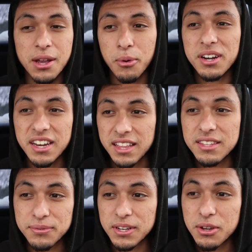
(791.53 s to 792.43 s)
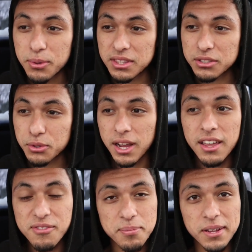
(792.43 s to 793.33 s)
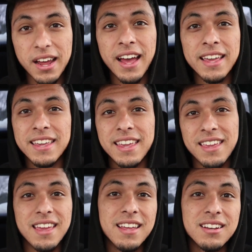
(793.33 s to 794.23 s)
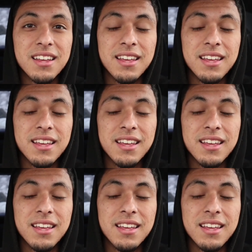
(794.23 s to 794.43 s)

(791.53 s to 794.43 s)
I wanted to end this video with a drive, but I can't.